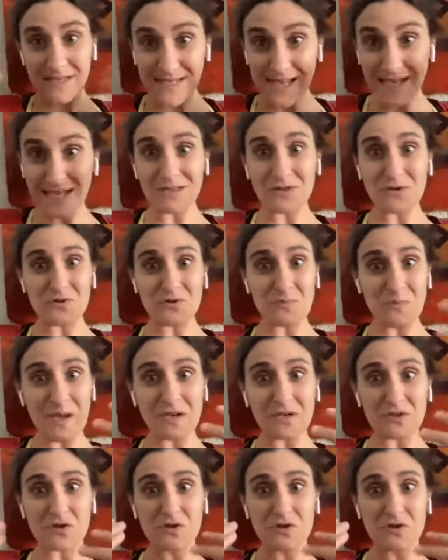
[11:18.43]
sending those
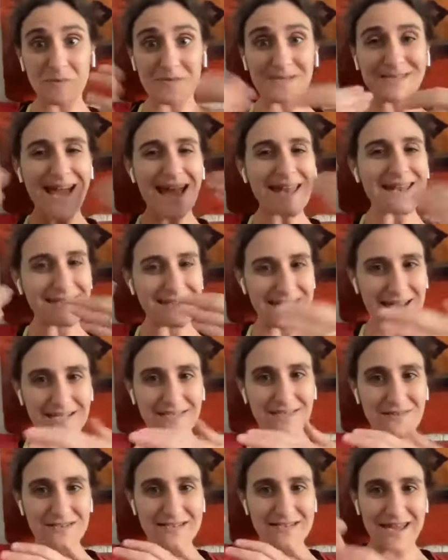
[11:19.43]
pictures, because that at the end
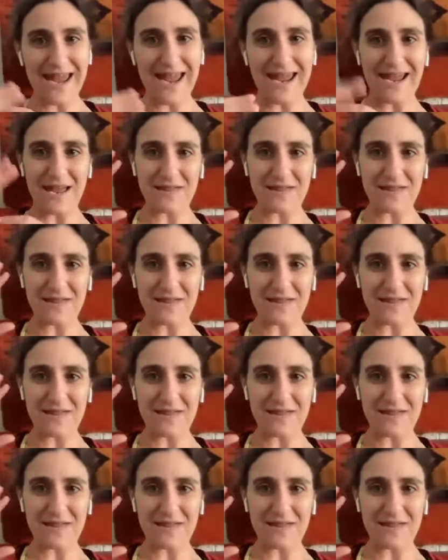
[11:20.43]
of the day,